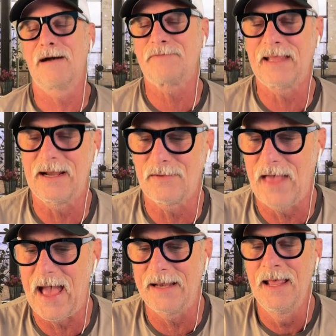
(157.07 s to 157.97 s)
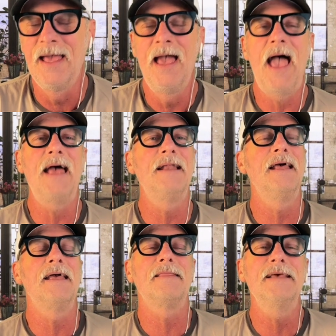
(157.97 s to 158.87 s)
to hear that. And
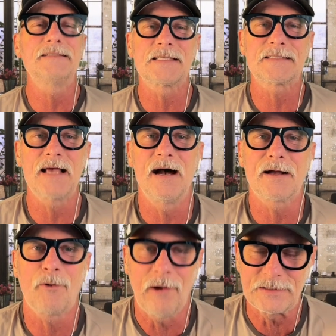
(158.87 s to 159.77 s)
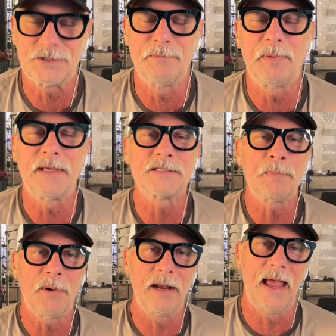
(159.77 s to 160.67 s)
this is a question, please
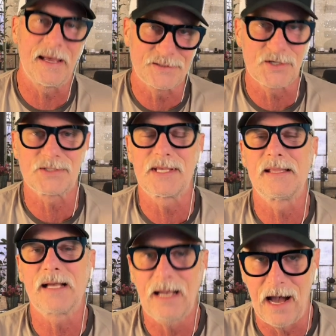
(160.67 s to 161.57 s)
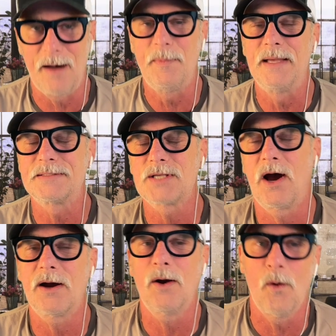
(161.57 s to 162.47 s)
put answers in the comments.
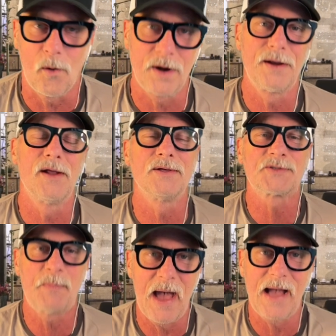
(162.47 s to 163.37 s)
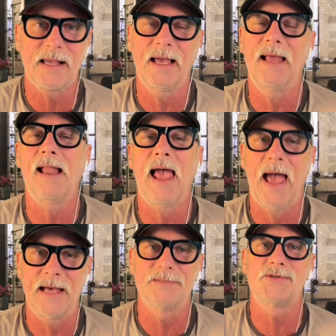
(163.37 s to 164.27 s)
Are Ordinals back? And
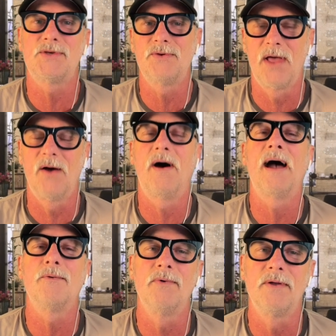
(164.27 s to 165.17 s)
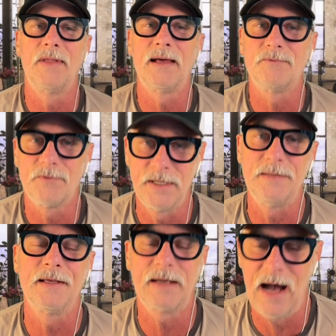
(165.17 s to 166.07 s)
as you know, I will not read
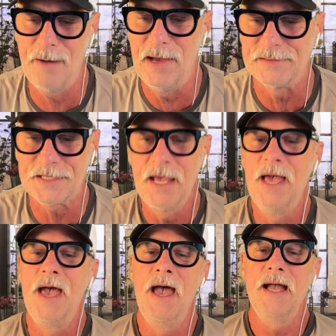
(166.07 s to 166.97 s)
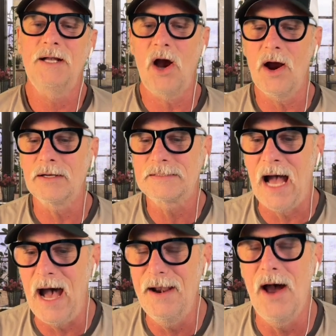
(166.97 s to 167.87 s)
the comments.
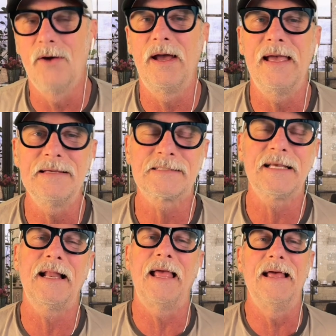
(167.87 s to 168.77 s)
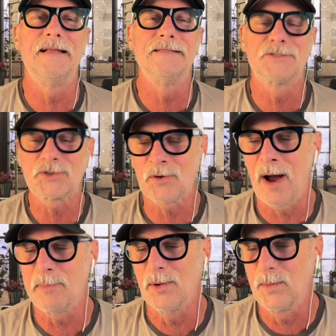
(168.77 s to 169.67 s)
Cardano, is it in
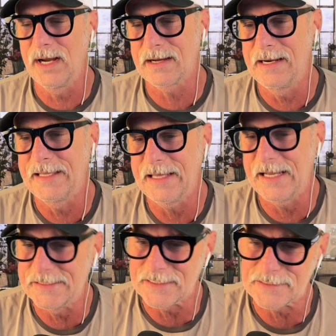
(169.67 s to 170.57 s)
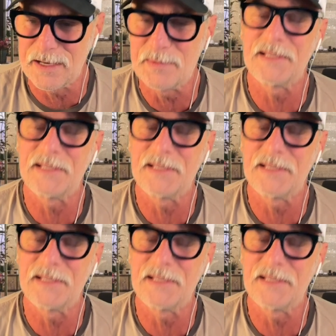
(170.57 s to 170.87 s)
trouble? We are going to get into some of the